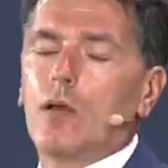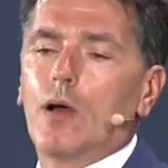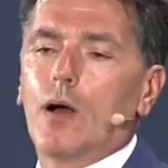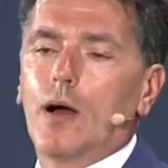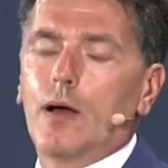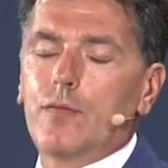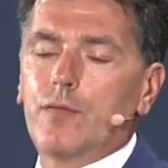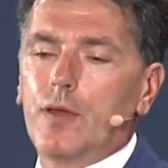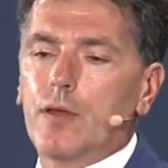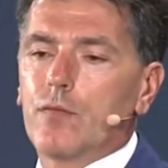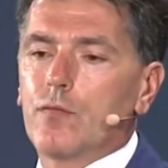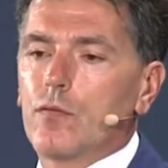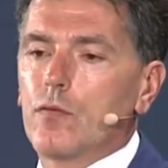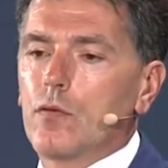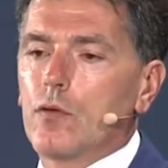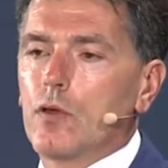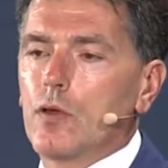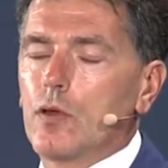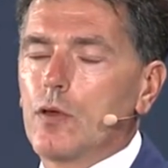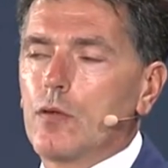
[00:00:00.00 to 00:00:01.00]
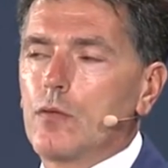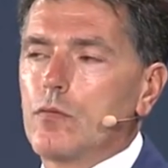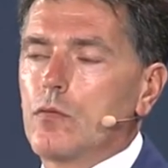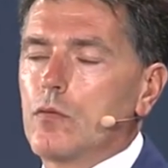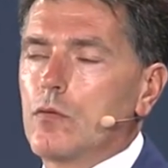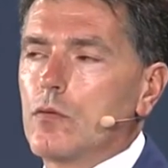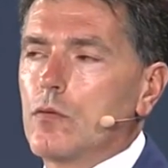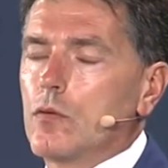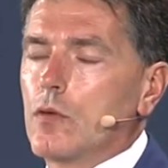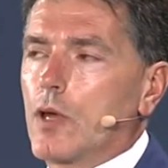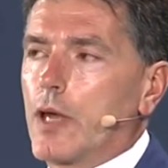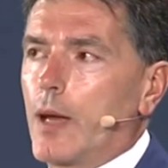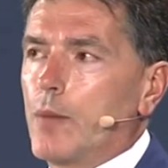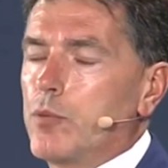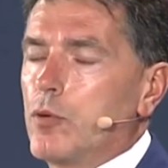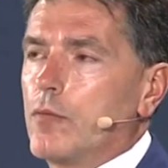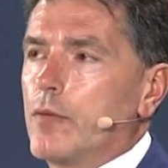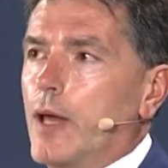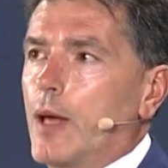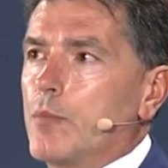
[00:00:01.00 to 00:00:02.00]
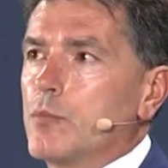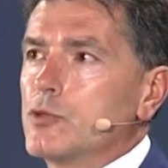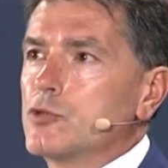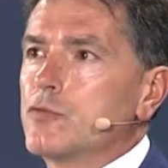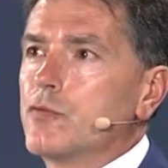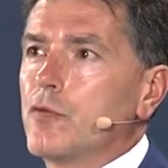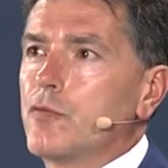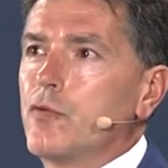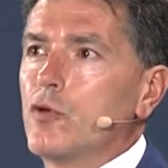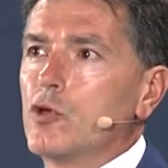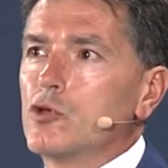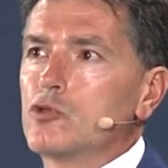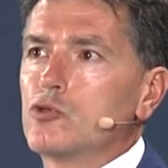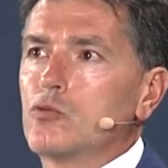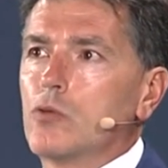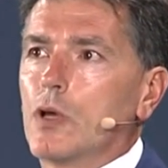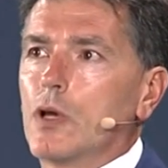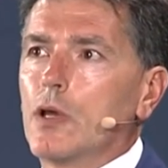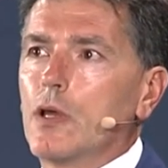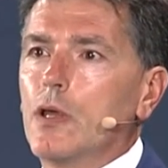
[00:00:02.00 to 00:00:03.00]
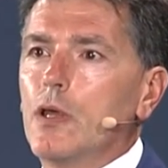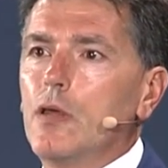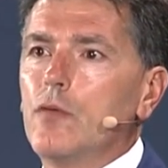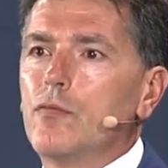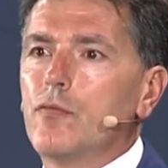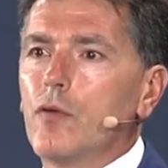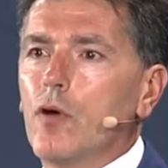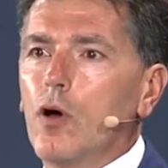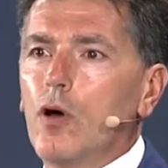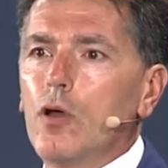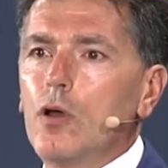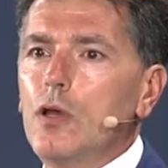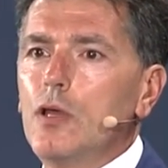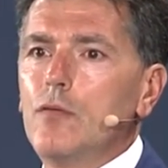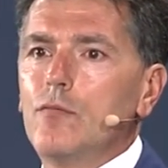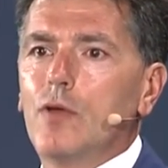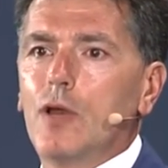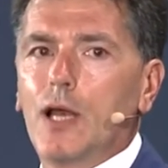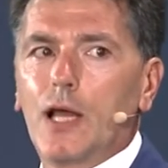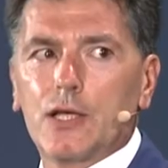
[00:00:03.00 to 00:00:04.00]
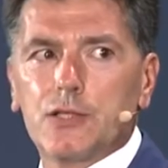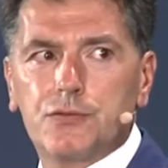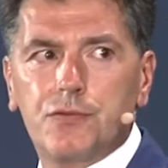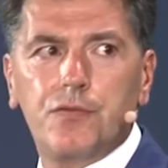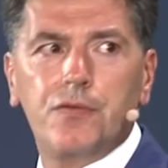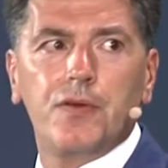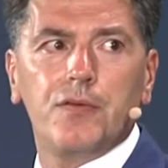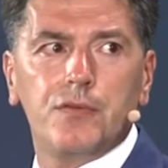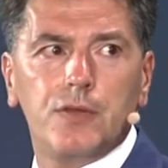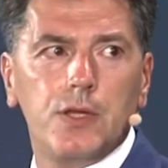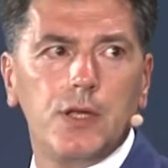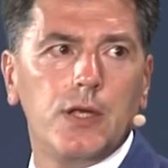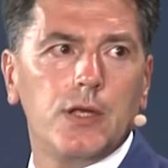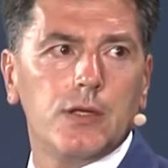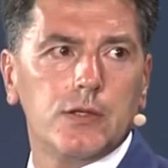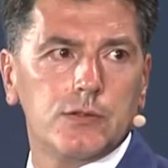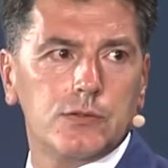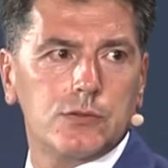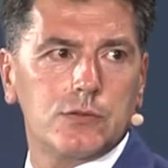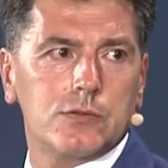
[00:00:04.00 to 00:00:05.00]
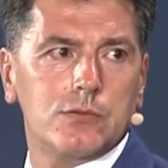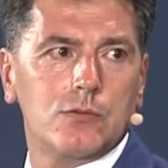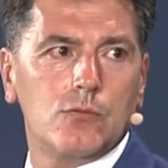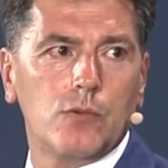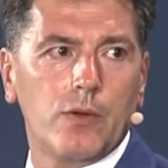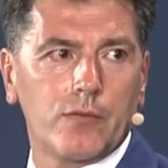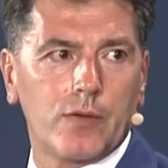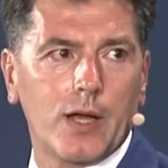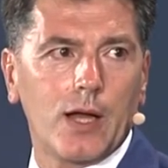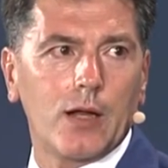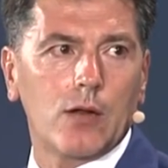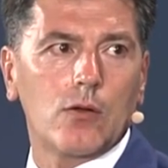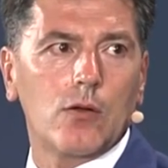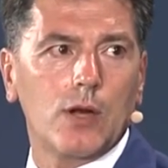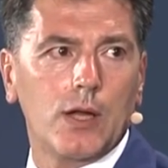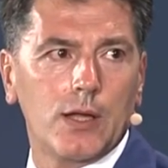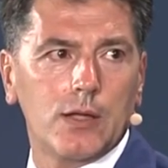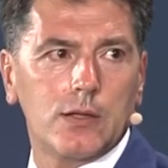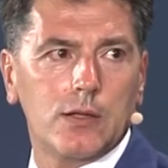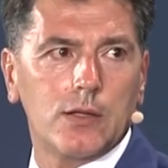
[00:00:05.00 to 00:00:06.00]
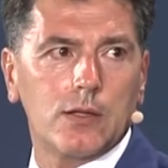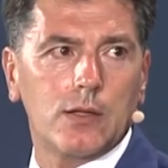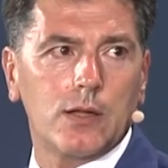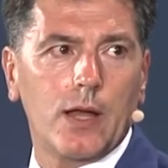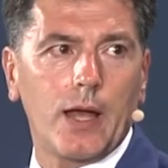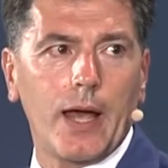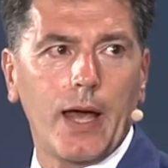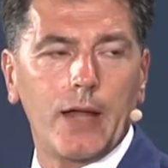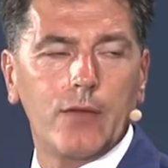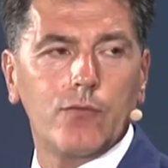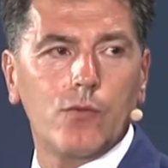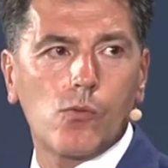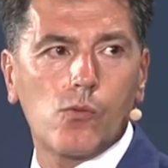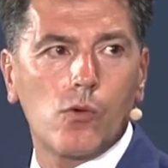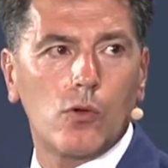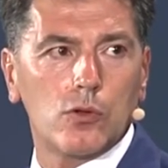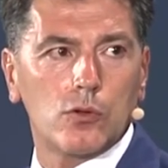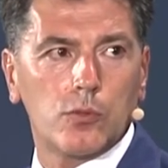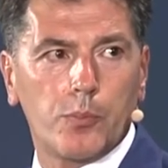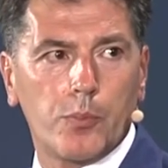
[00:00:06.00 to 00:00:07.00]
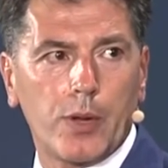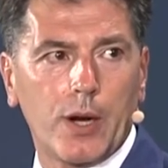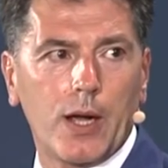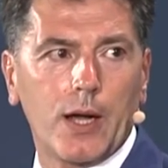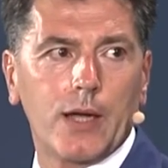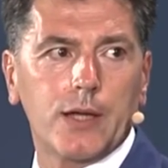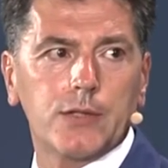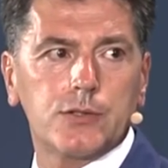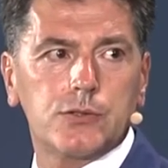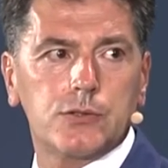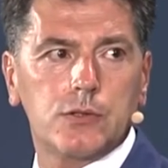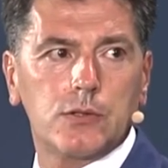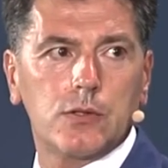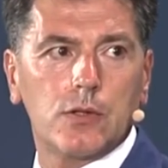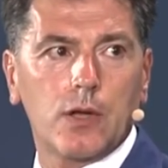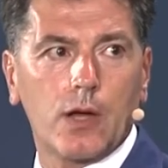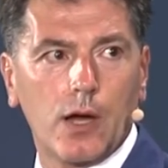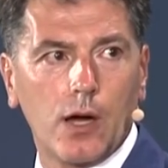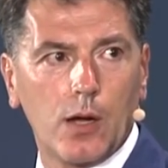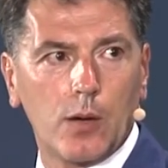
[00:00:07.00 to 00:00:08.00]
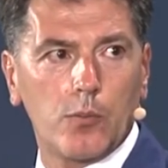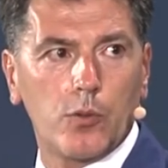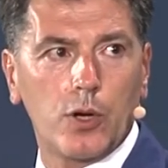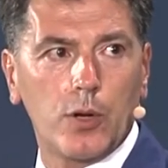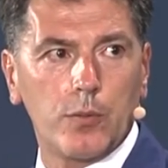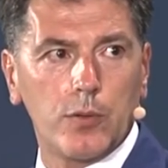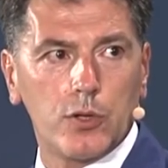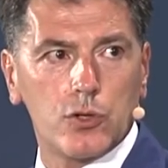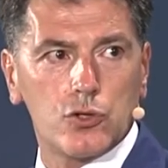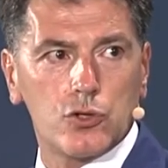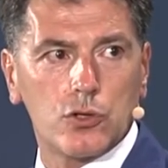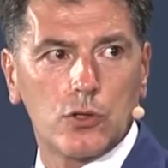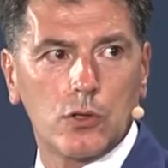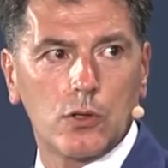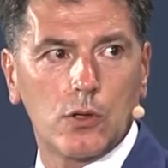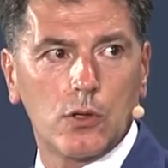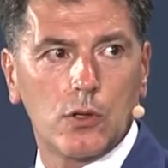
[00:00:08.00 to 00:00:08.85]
I think a couple of numbers. The first one, if only in the last 50 years we have calculated, had the world priced carbon emission